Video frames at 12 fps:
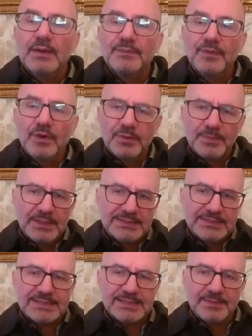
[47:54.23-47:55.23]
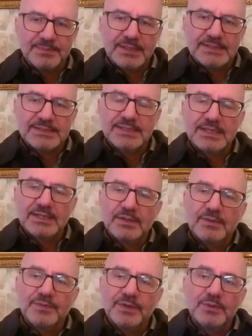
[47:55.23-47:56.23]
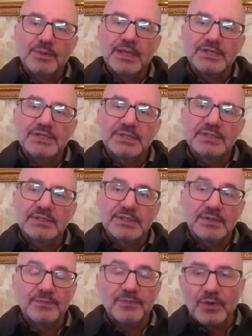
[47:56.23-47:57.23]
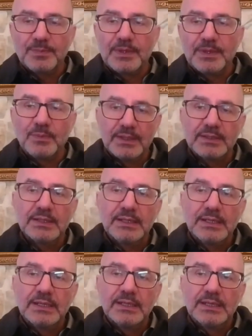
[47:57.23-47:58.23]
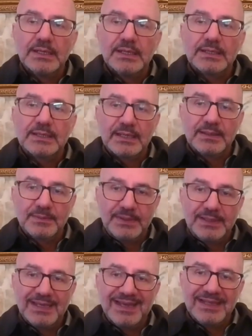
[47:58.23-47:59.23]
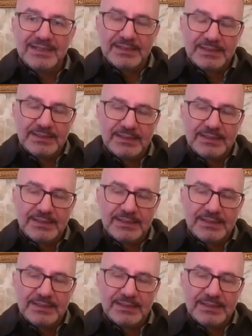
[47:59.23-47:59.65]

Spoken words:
formal system, let's say, of education, the informal one, it can be and